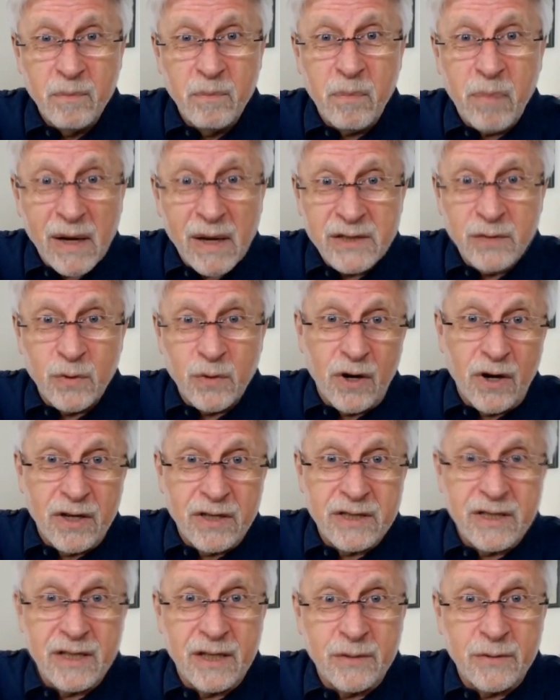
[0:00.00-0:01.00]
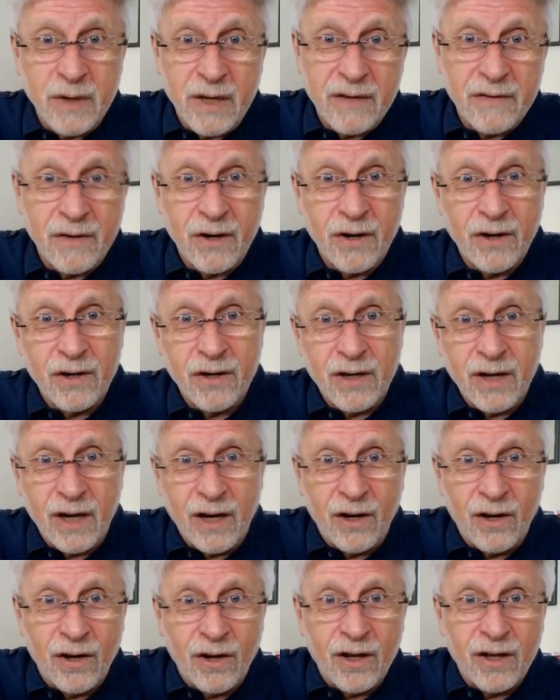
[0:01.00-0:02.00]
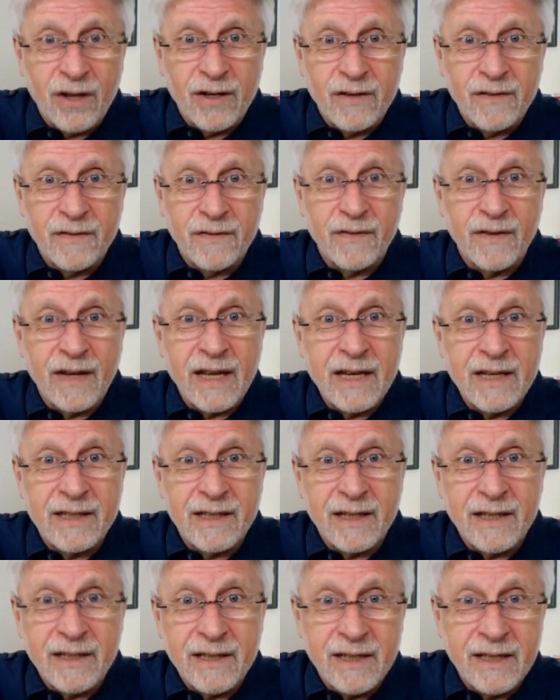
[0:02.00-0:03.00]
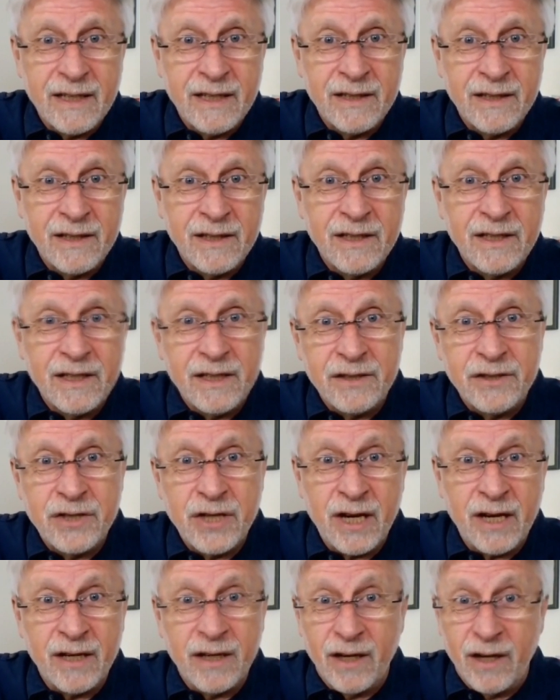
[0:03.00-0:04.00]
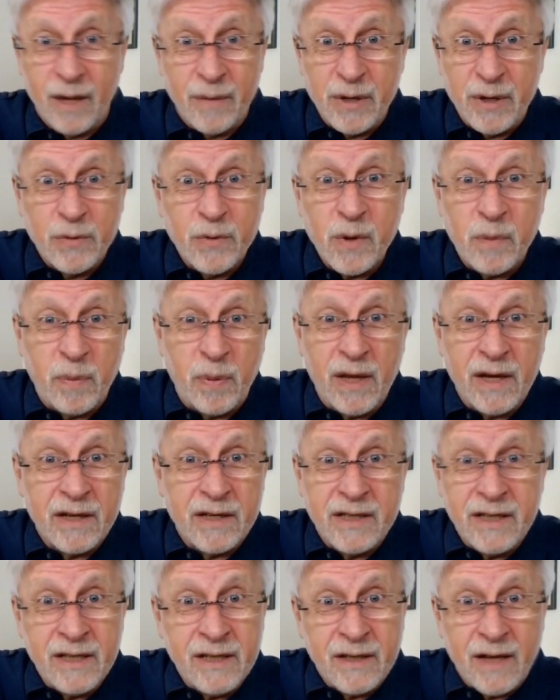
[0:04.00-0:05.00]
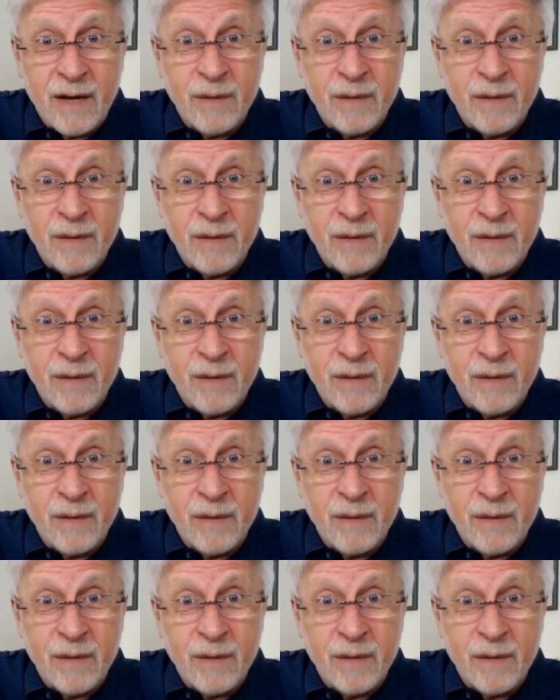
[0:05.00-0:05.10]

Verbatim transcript: Buzzwords that we have heard a lot of lately in the channel. I mean, we're plugged in.